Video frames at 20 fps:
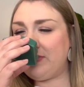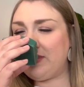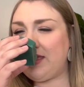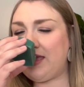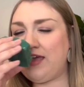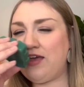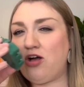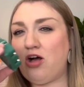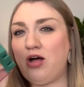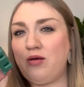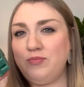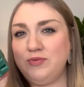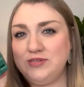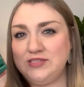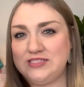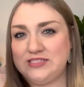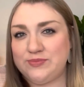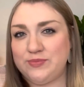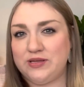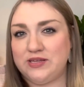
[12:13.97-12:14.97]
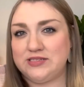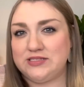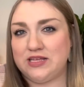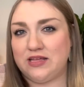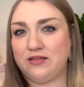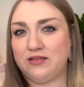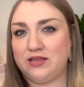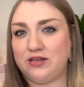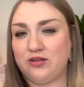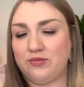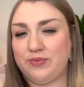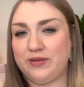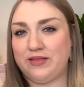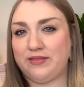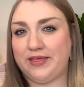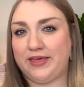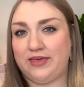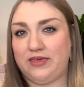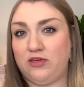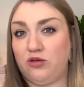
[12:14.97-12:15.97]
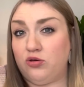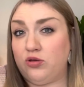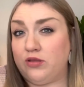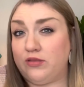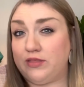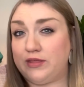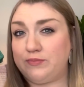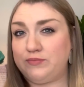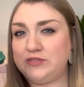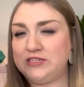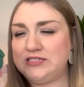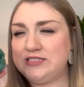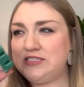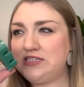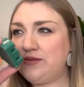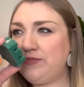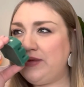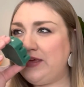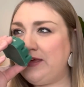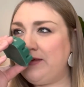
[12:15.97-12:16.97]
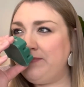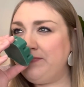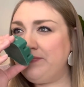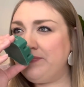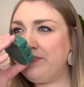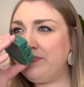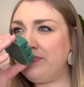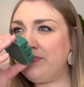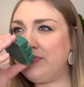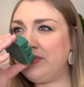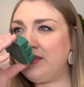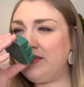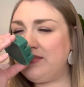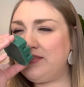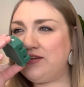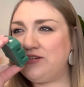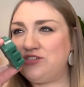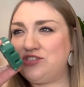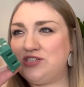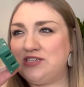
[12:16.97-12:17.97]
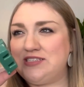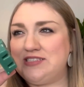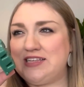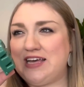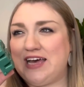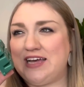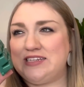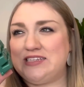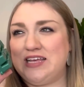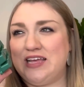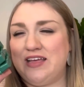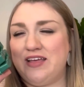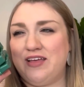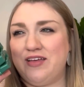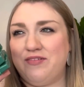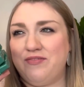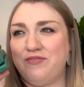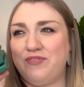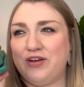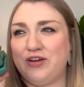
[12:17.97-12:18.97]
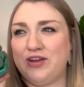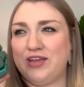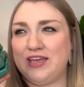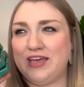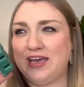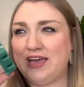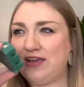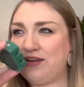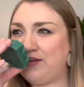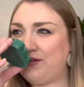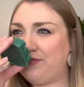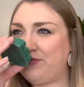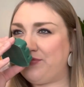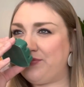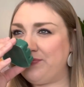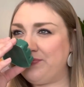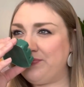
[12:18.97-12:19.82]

It almost smells a little bit like eucalyptus to me. There's just that very kind of